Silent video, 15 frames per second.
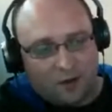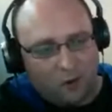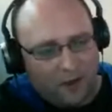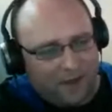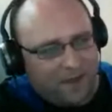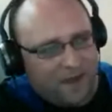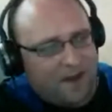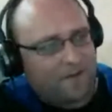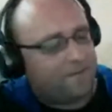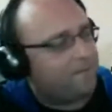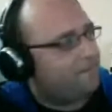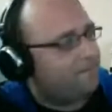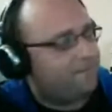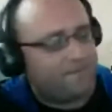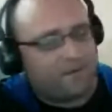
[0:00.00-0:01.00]
What the
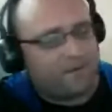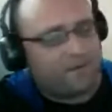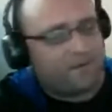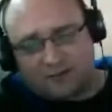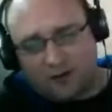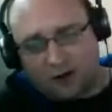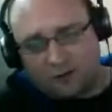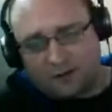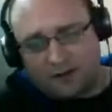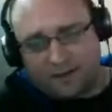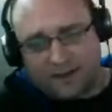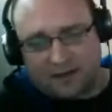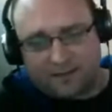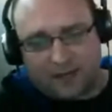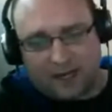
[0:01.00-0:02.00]
is wrong
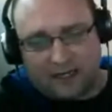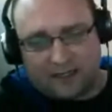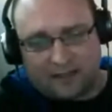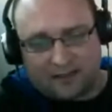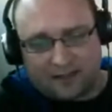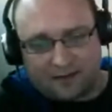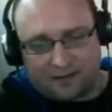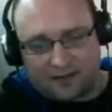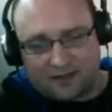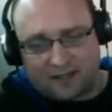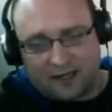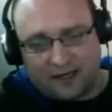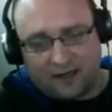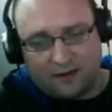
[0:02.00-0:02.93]
with this place? You Seriously. know